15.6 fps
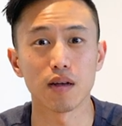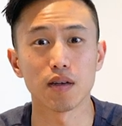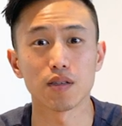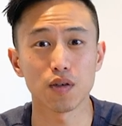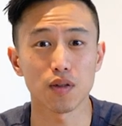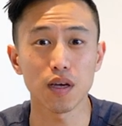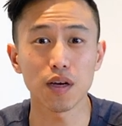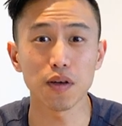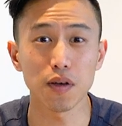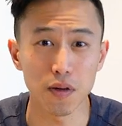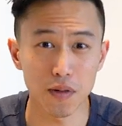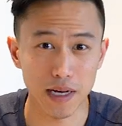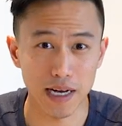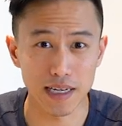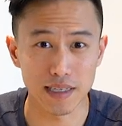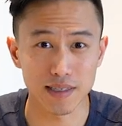So there you go,
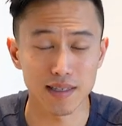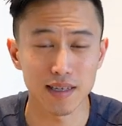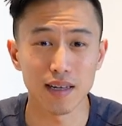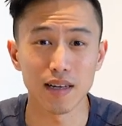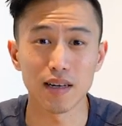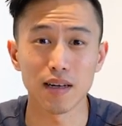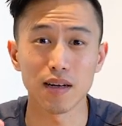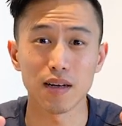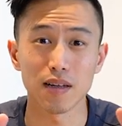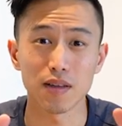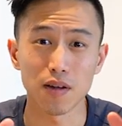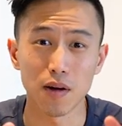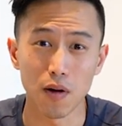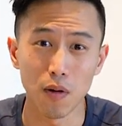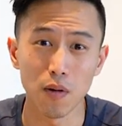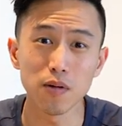guys.
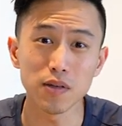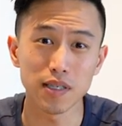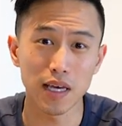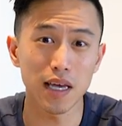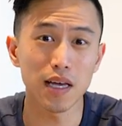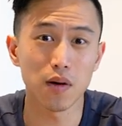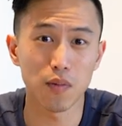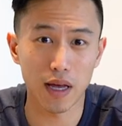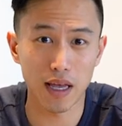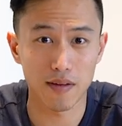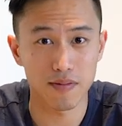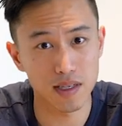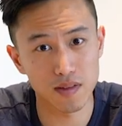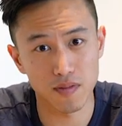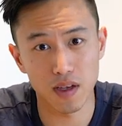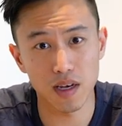The whole takeaway of
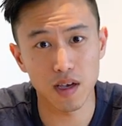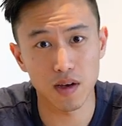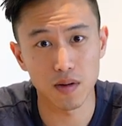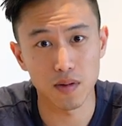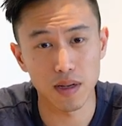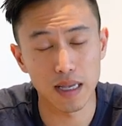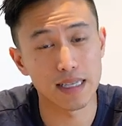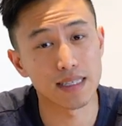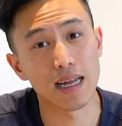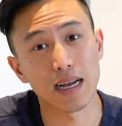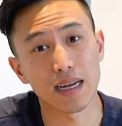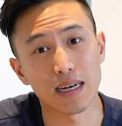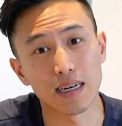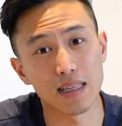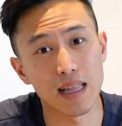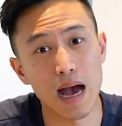this video is that
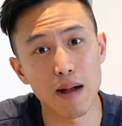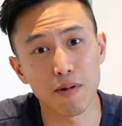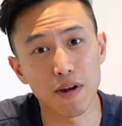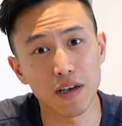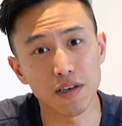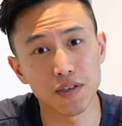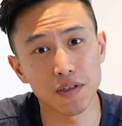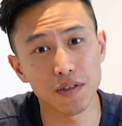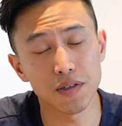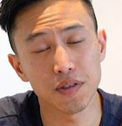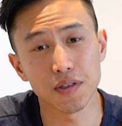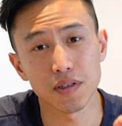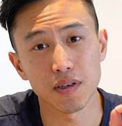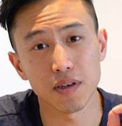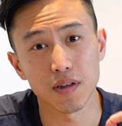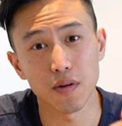
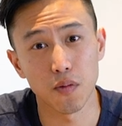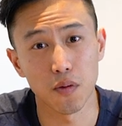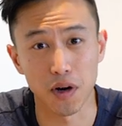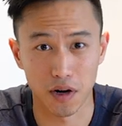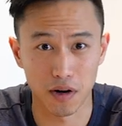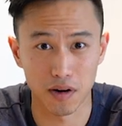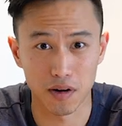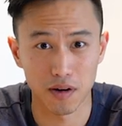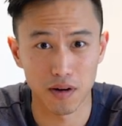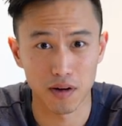collaborations work.